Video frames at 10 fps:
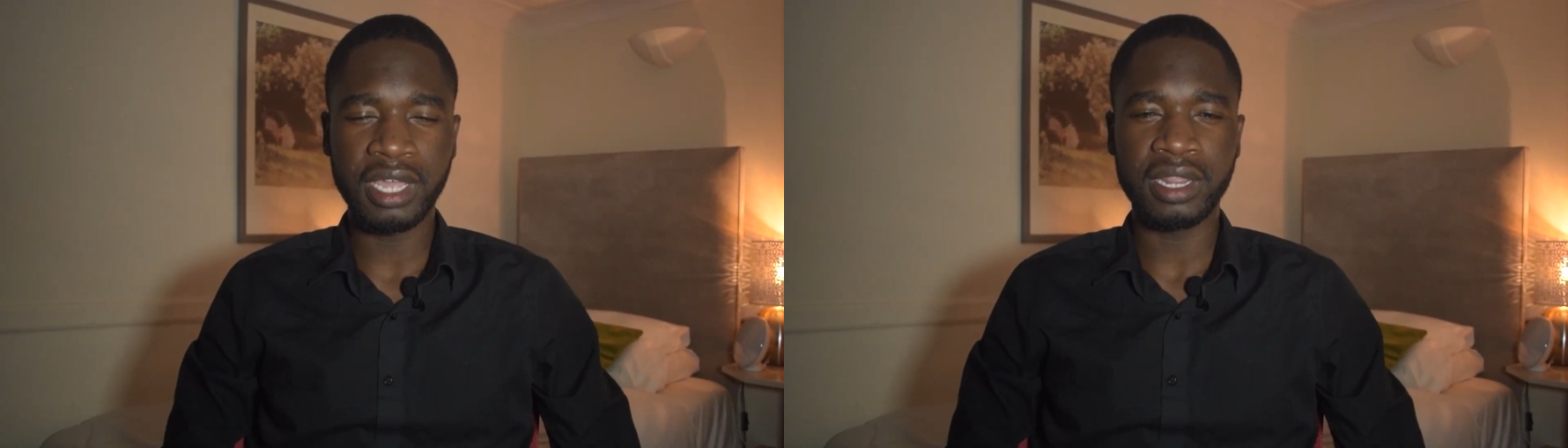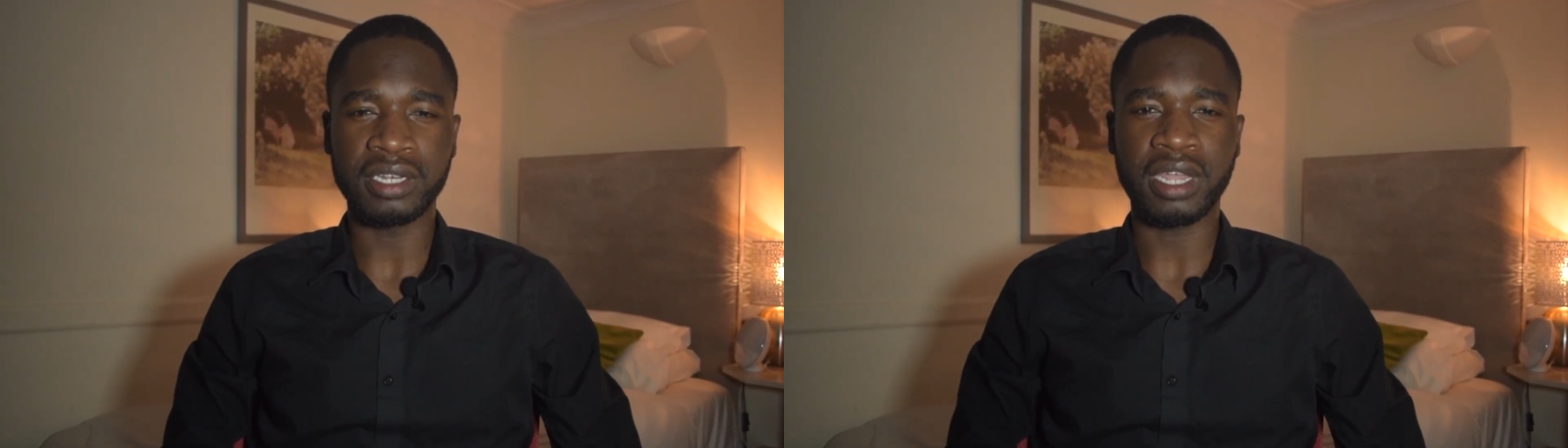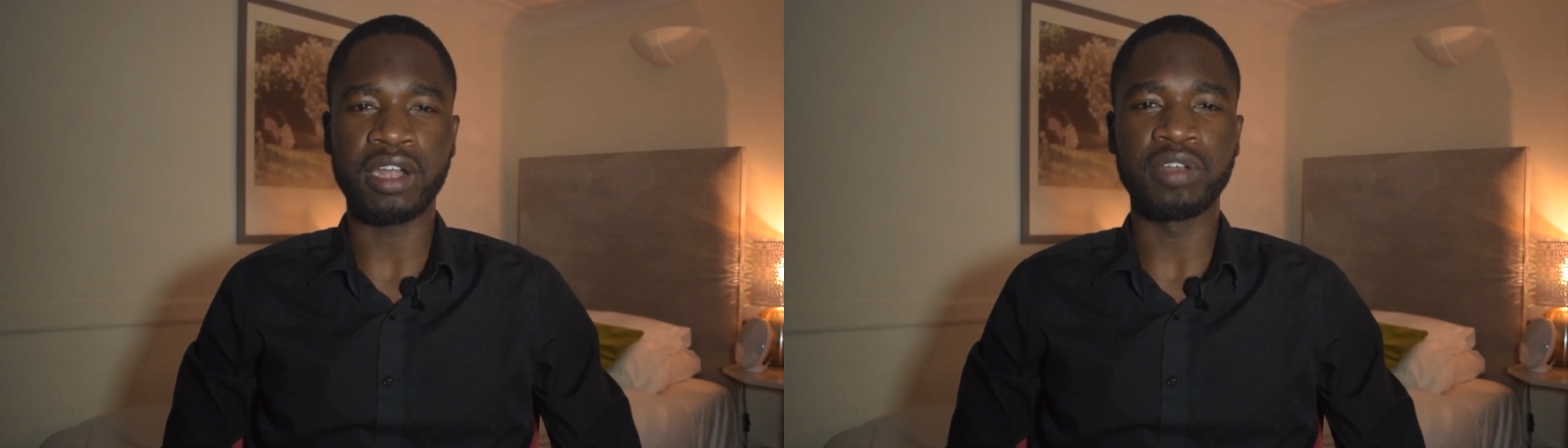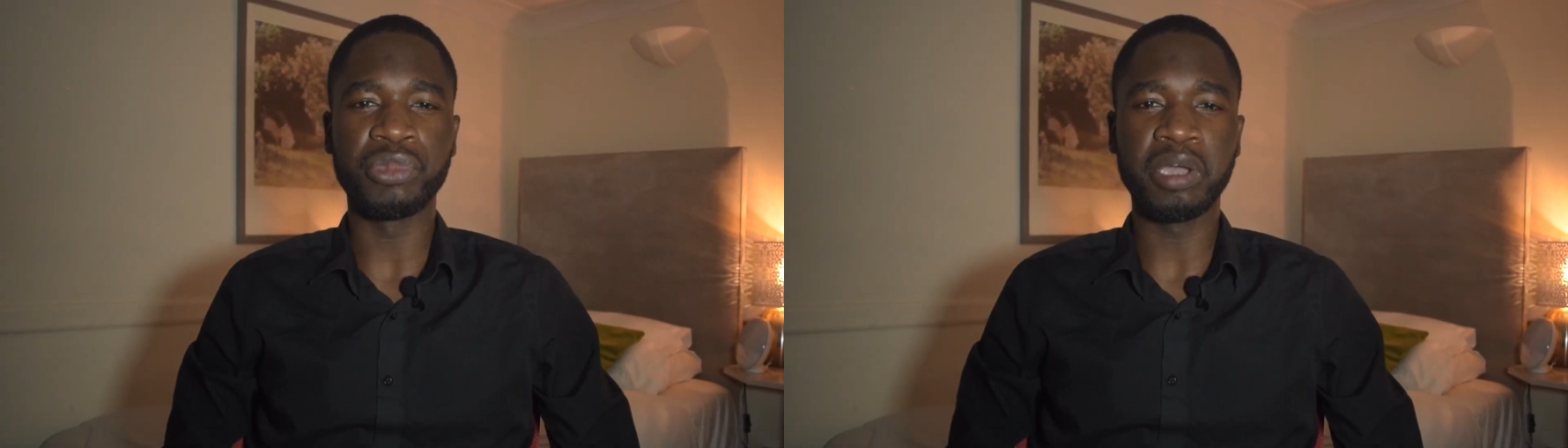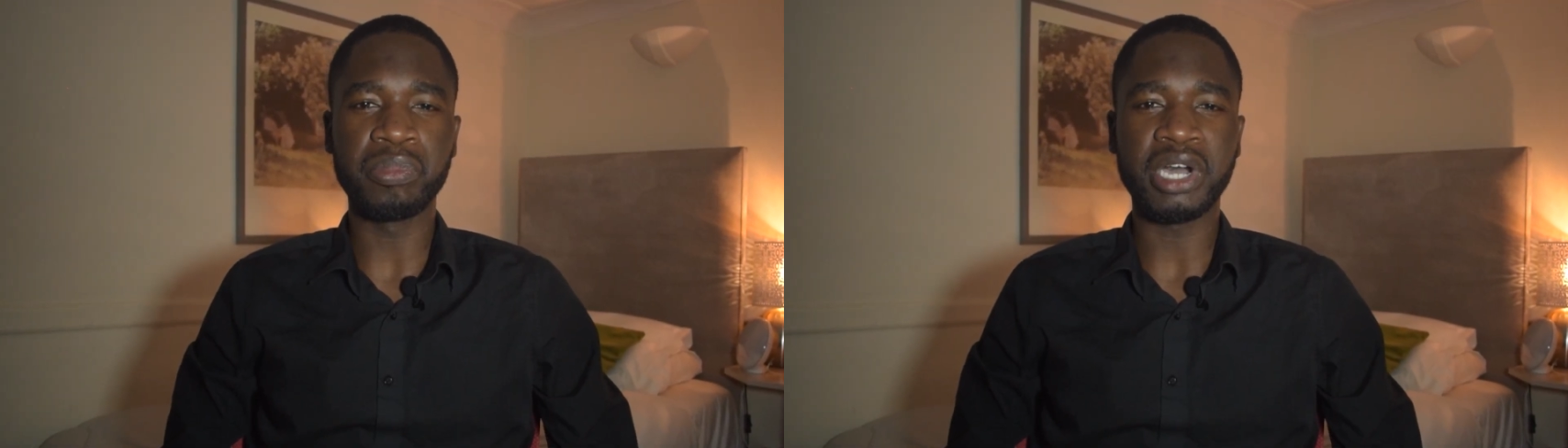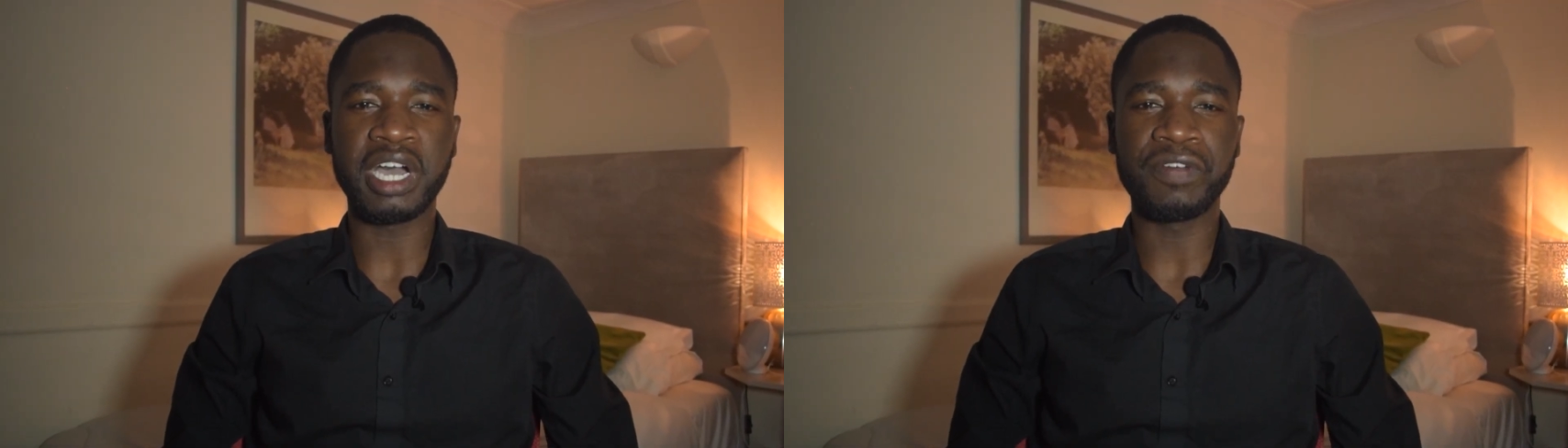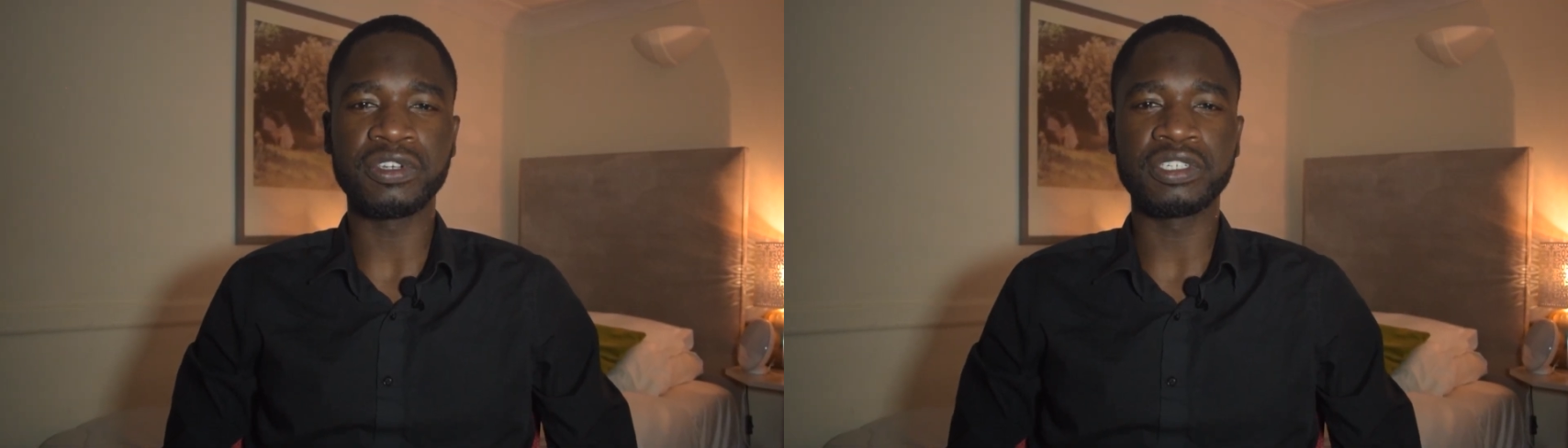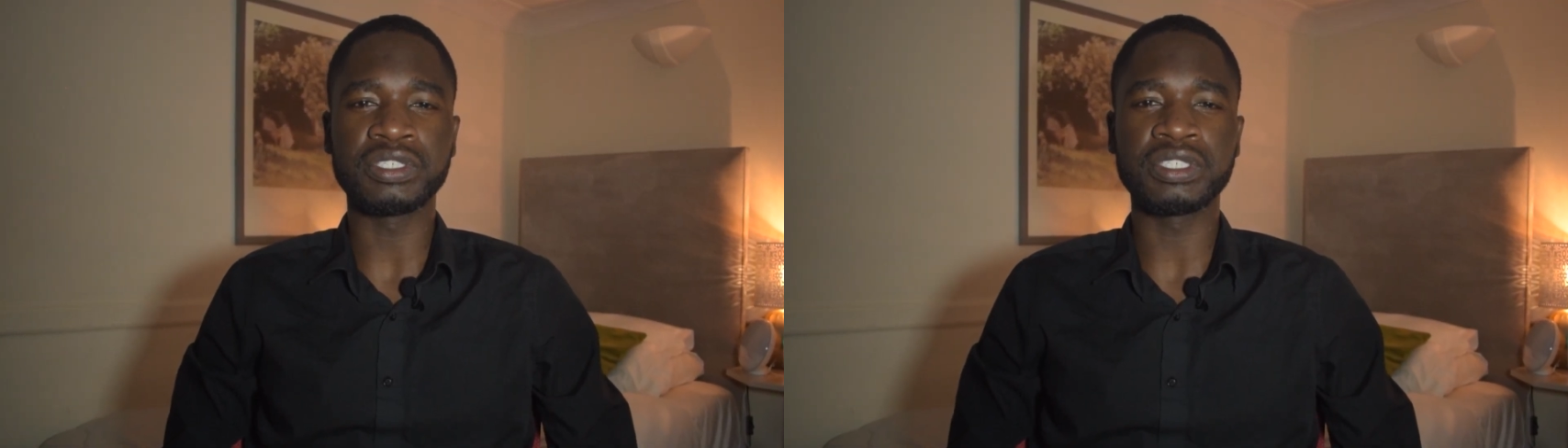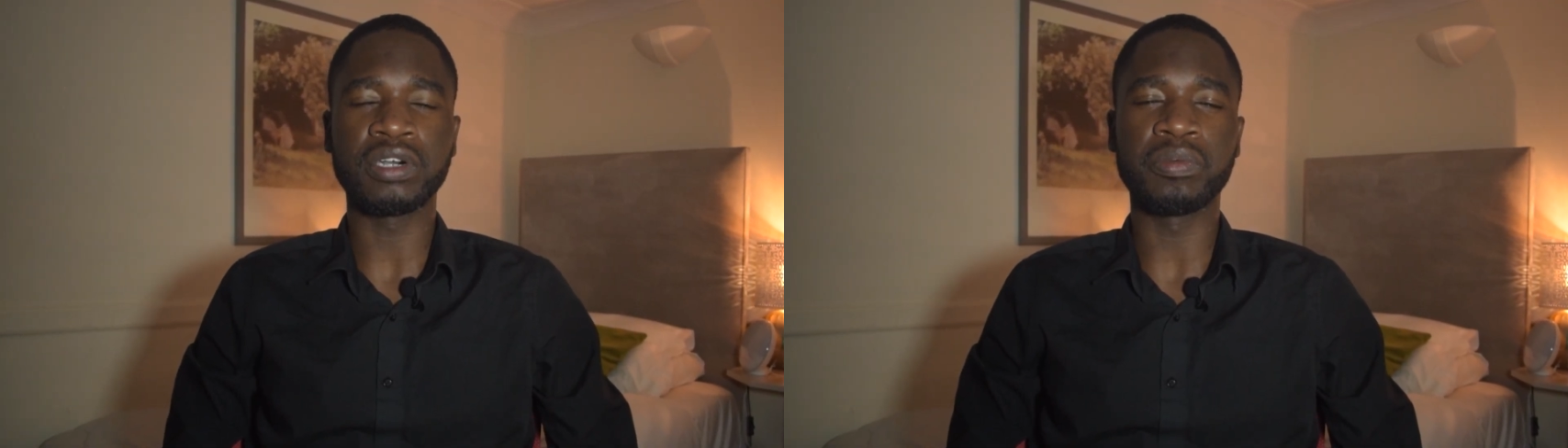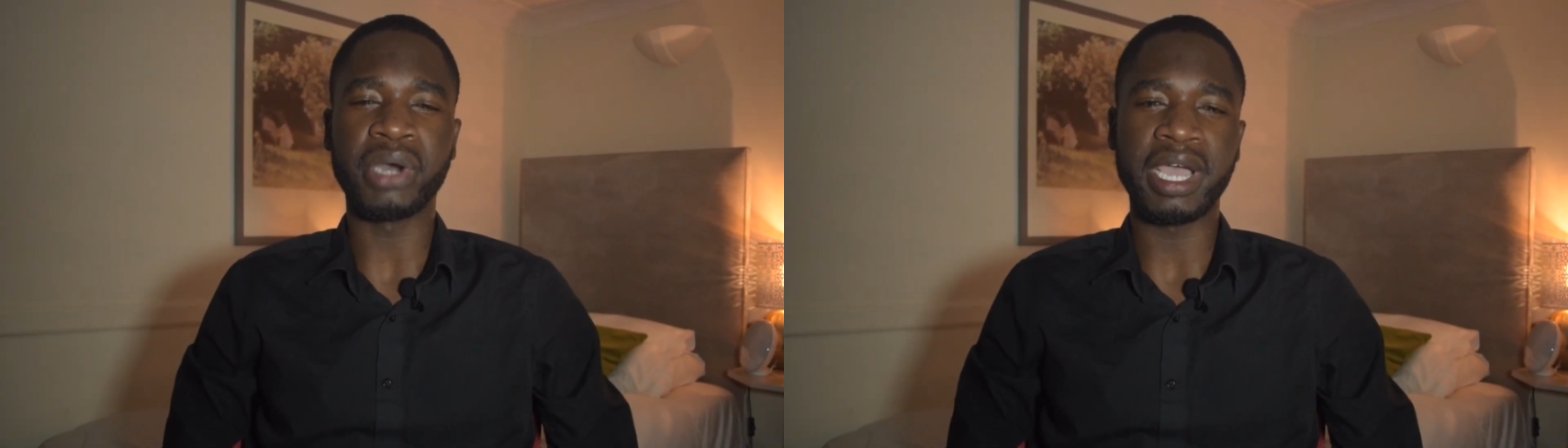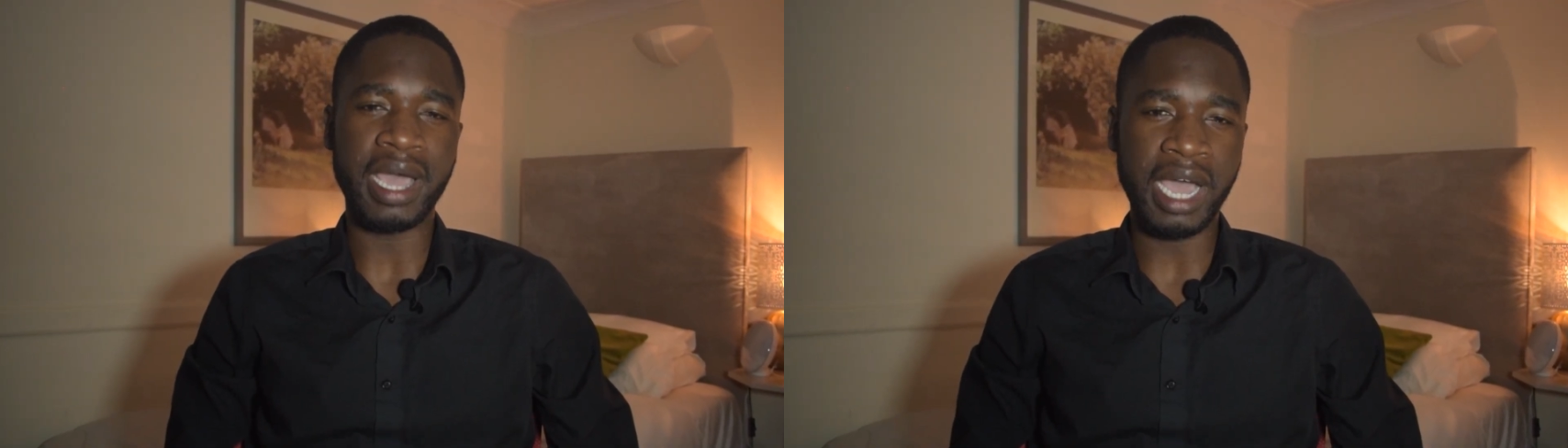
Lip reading: that I remember having to sell my